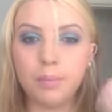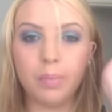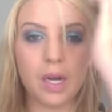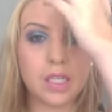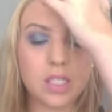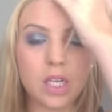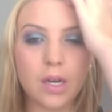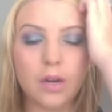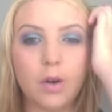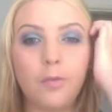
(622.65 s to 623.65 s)
But
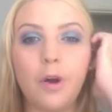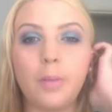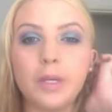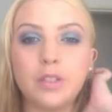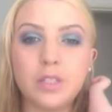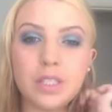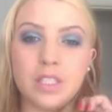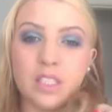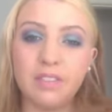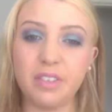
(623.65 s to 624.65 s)
I don't know if I'll be using
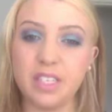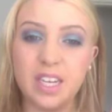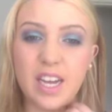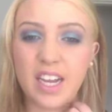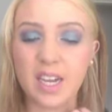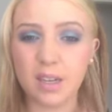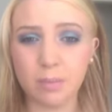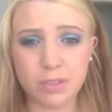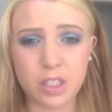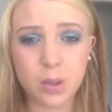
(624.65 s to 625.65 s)
this every day. I
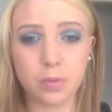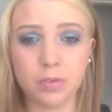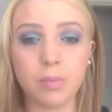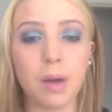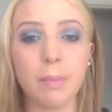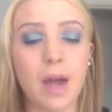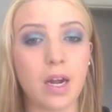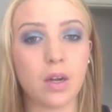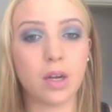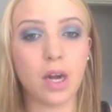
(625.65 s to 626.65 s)
still prefer my
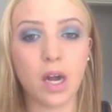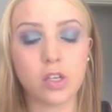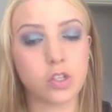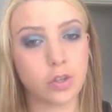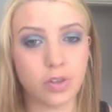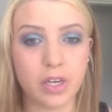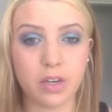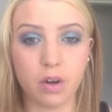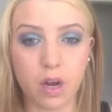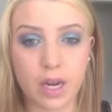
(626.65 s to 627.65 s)
MAC
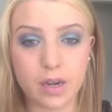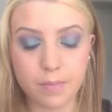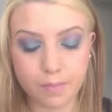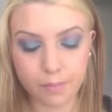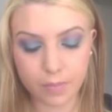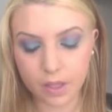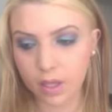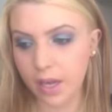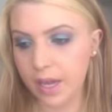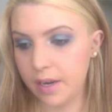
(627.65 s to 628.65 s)
239.
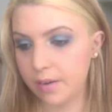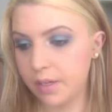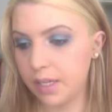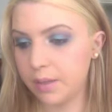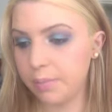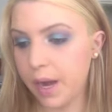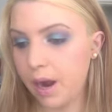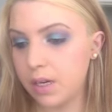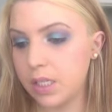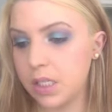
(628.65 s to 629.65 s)
And in
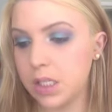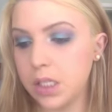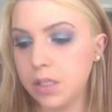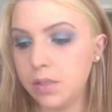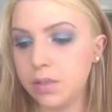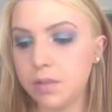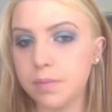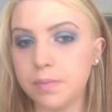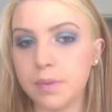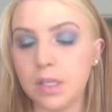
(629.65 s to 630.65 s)
comparison,
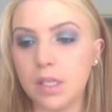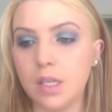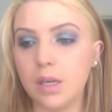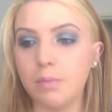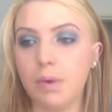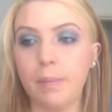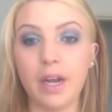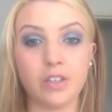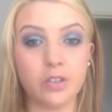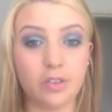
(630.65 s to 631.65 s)
my
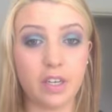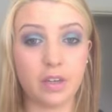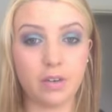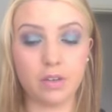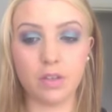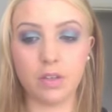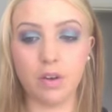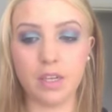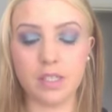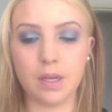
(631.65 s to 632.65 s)
MAC
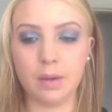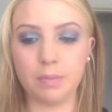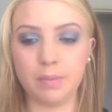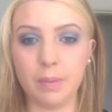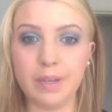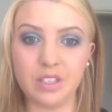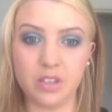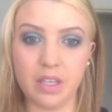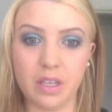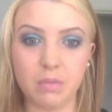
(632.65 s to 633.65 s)
239's a bit
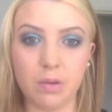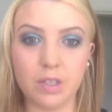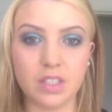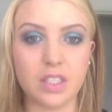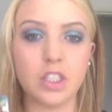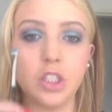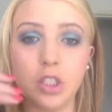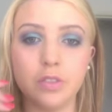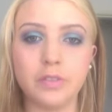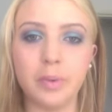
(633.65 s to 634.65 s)
dirty at the moment because I just
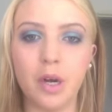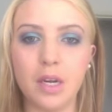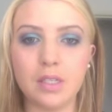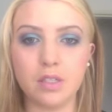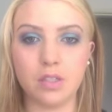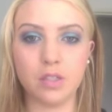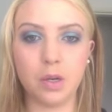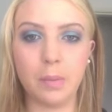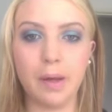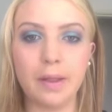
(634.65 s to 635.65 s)
used it for my eyes. So
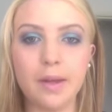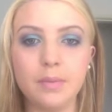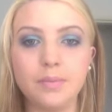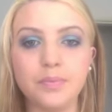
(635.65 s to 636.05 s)
sorry about that.